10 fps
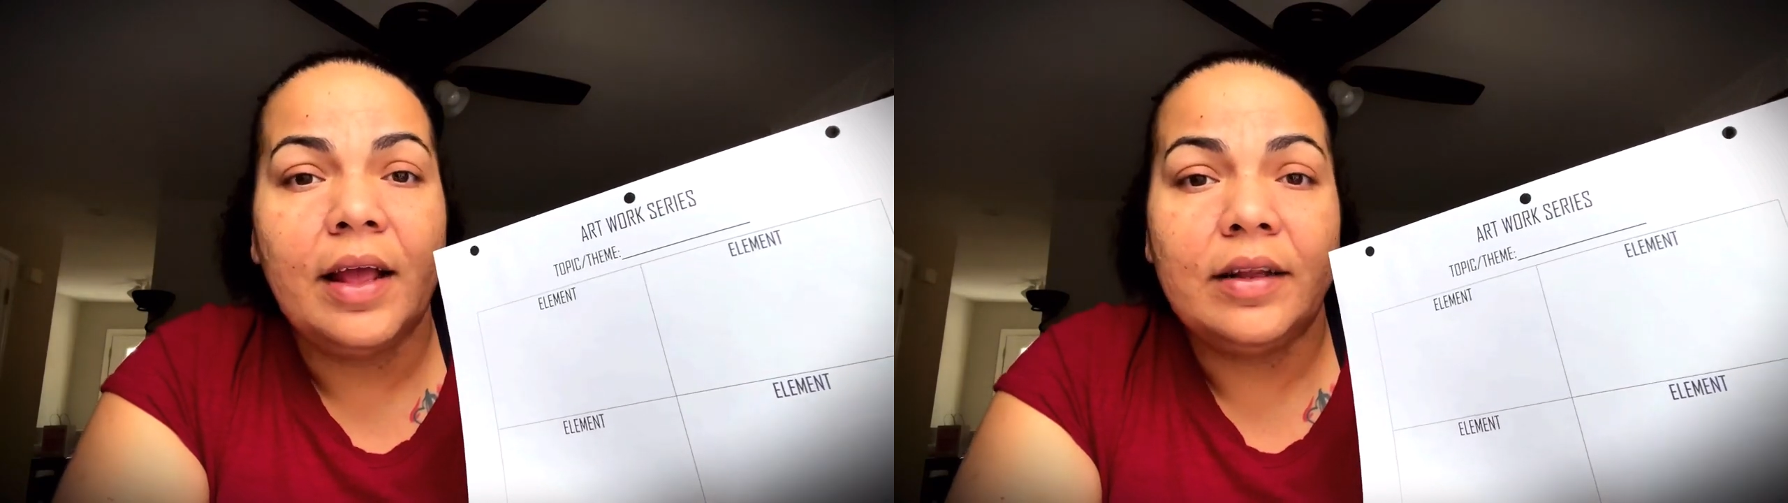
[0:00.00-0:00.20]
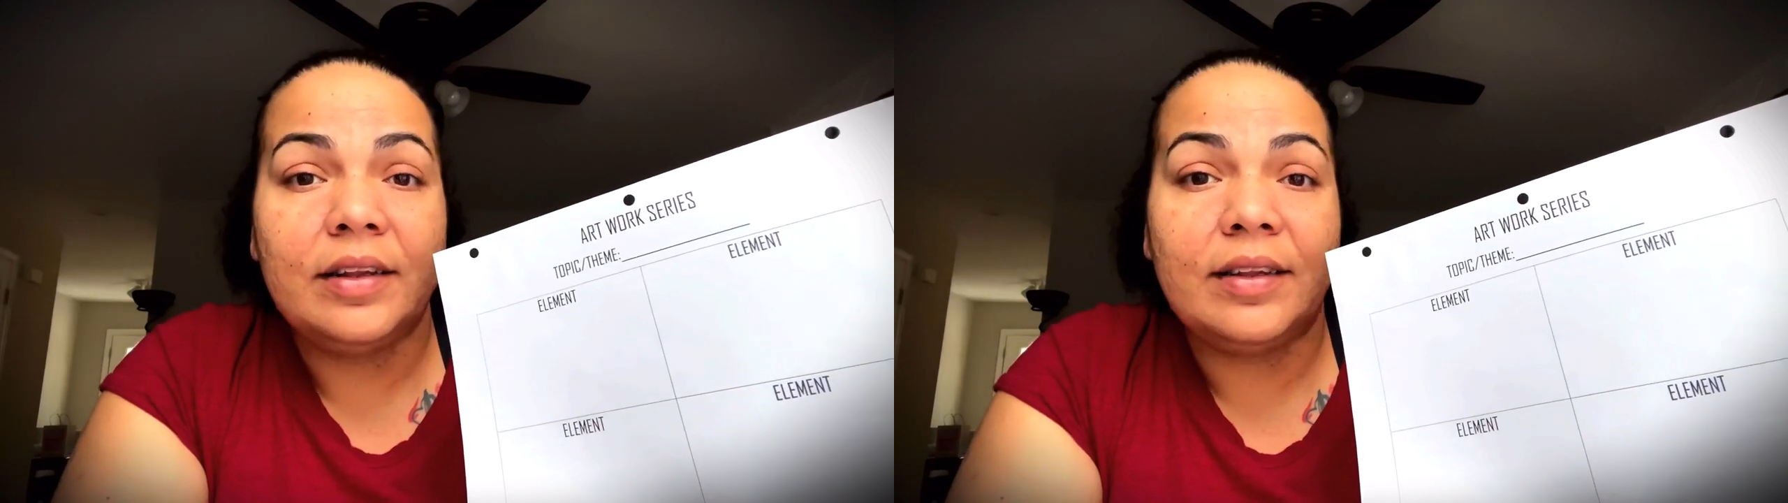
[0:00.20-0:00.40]

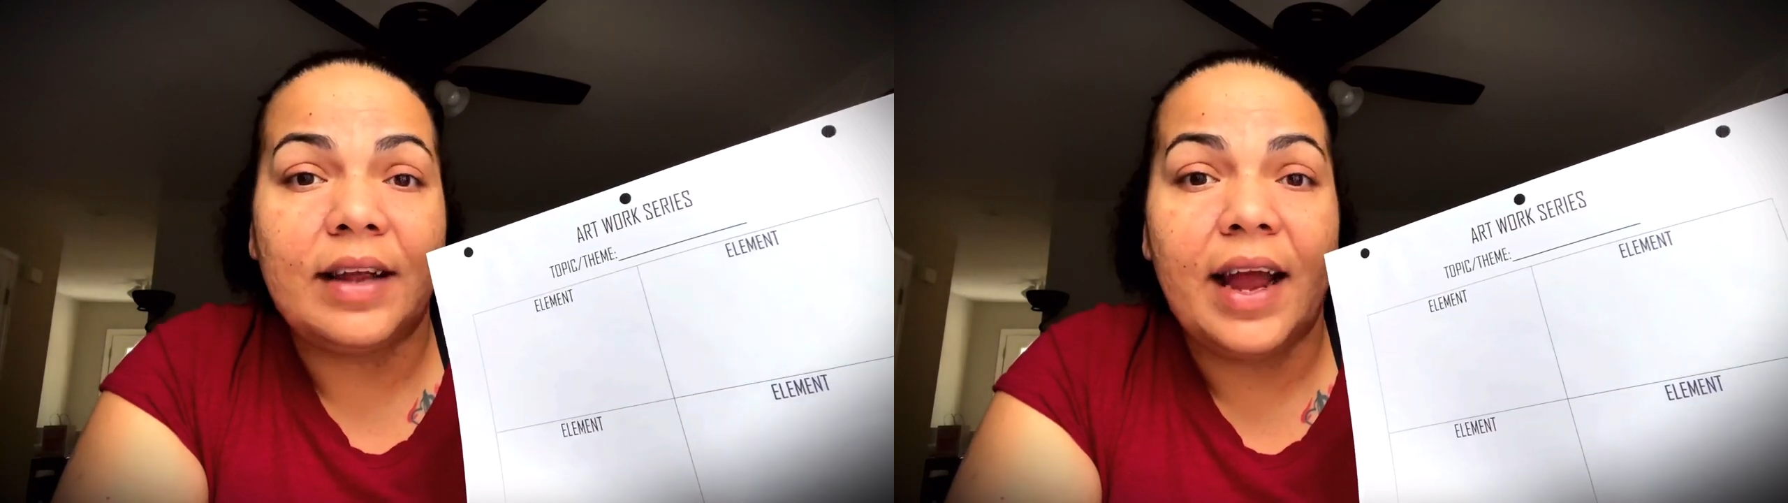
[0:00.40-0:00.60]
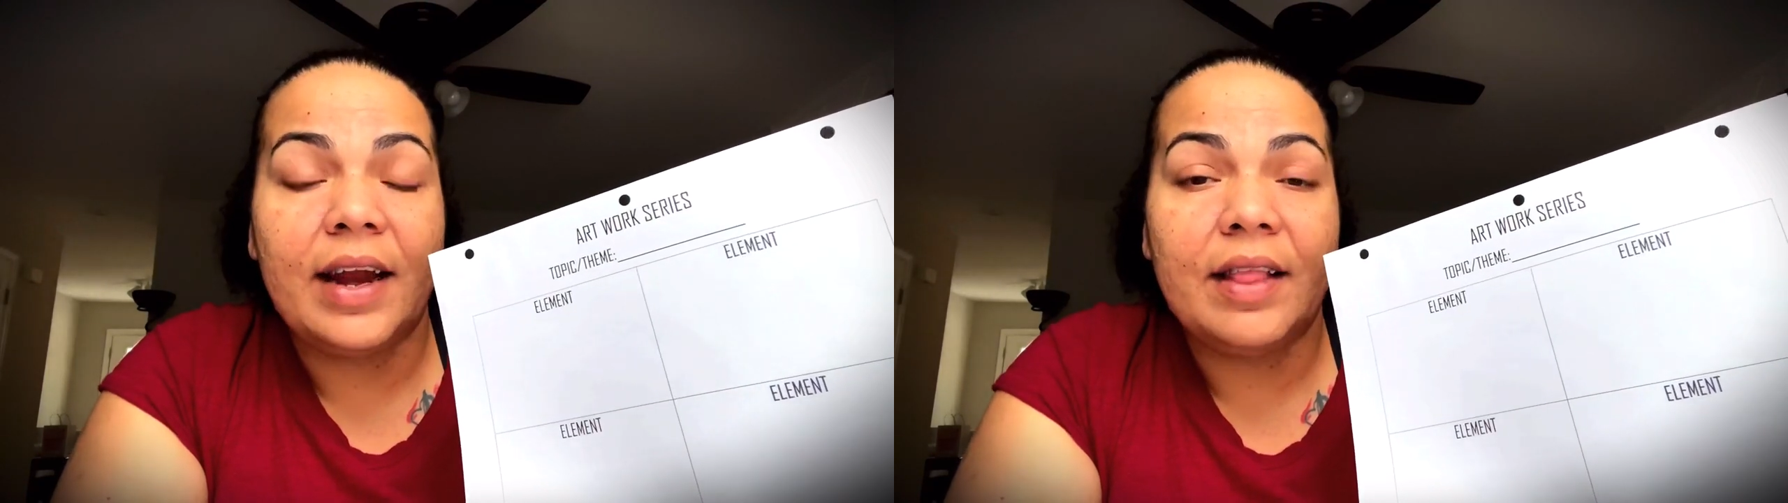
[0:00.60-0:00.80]

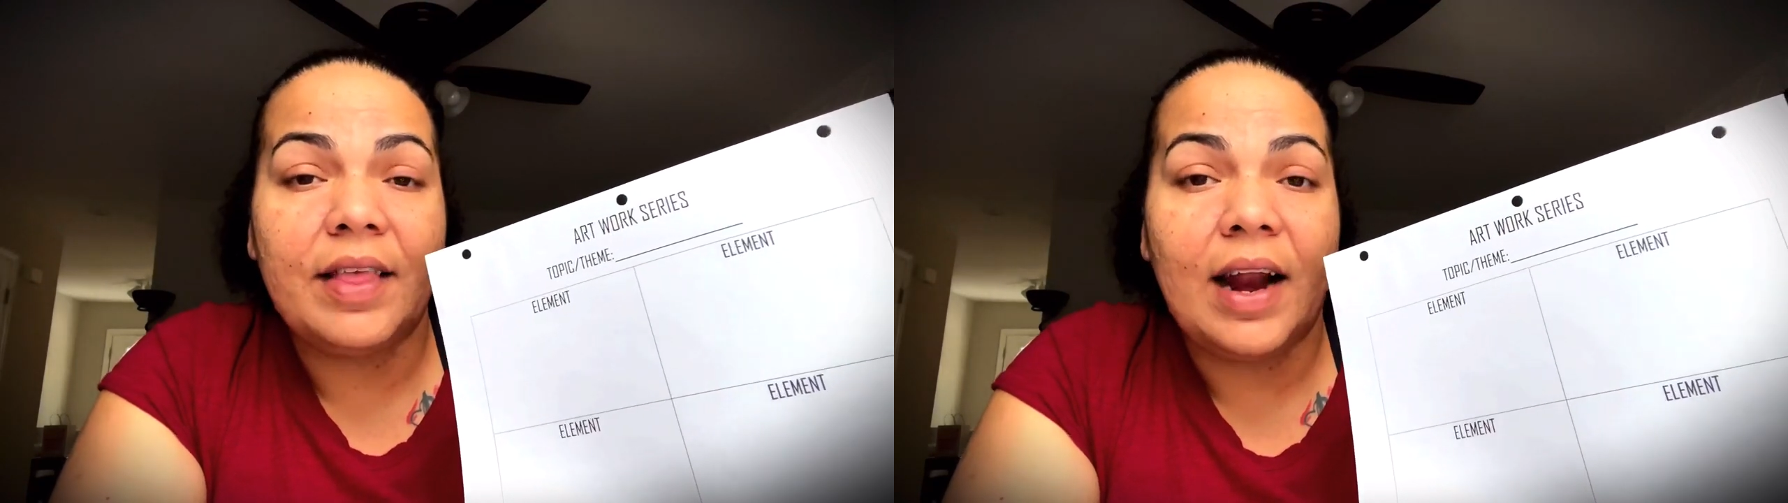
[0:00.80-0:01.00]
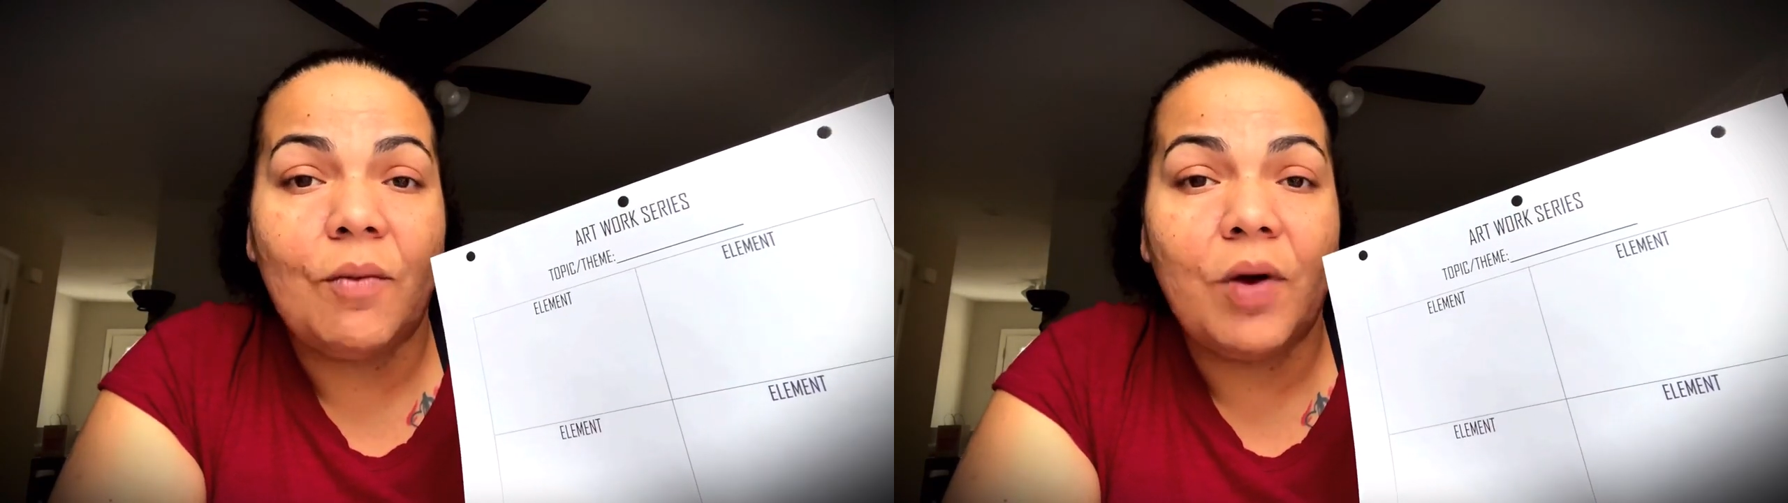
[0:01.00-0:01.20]
decided
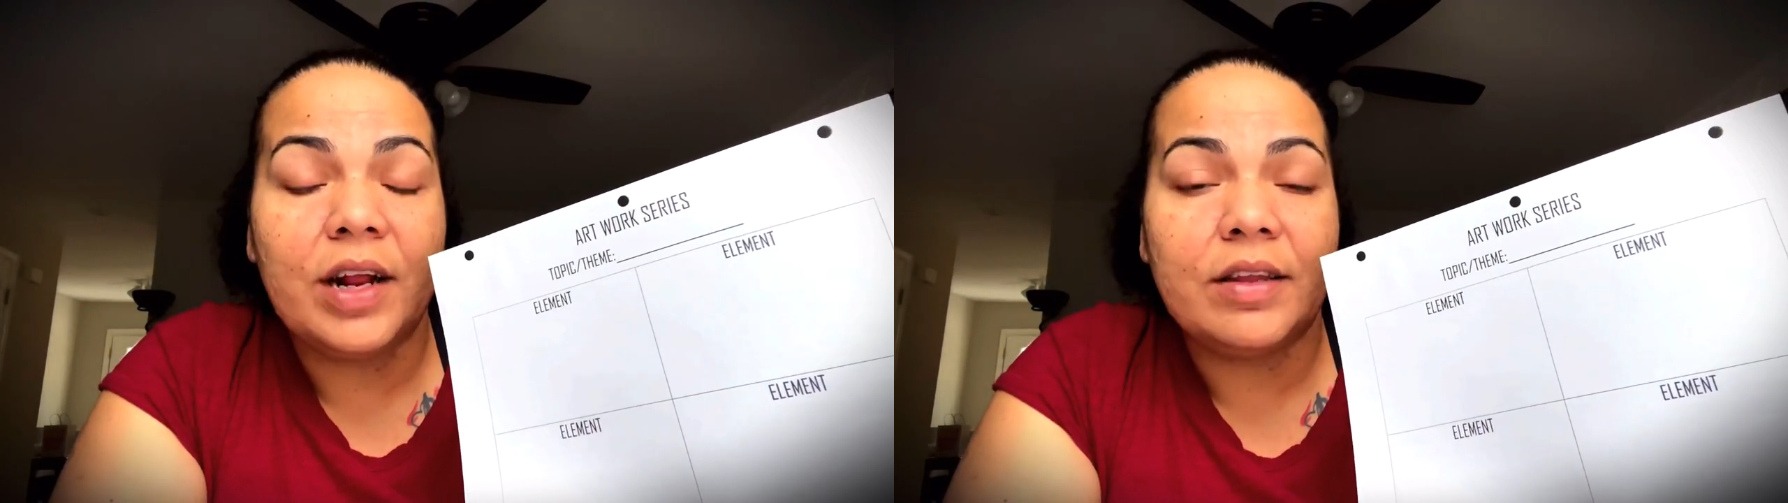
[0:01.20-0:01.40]
that I wanted